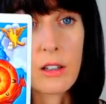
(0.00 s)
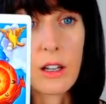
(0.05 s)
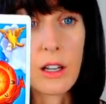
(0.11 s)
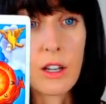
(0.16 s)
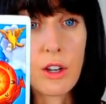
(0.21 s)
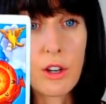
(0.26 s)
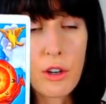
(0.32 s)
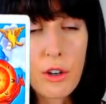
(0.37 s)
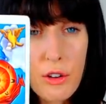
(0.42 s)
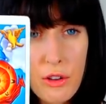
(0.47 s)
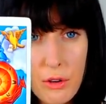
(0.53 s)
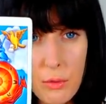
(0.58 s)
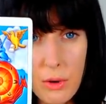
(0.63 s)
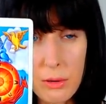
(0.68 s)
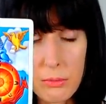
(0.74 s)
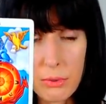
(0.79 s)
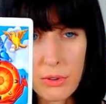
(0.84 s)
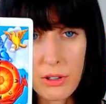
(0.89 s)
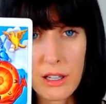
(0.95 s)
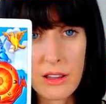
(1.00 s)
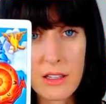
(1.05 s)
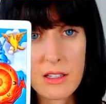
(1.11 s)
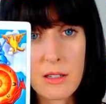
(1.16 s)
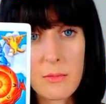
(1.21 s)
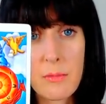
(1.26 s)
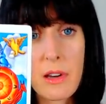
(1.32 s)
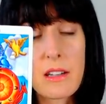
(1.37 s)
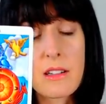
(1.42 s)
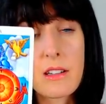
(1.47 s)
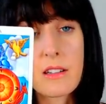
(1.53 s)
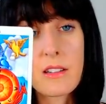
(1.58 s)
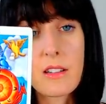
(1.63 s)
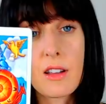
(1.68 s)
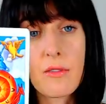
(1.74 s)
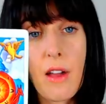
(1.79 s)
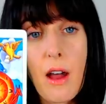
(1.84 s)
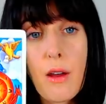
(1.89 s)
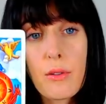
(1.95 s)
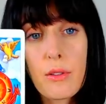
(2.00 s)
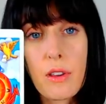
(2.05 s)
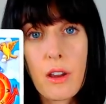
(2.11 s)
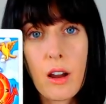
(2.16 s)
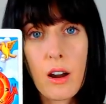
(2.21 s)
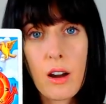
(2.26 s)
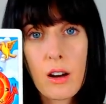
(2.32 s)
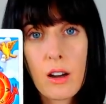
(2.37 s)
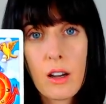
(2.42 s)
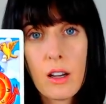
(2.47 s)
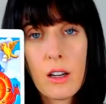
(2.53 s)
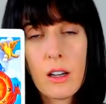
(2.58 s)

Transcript: Like you're the one putting this amazing stuff out there.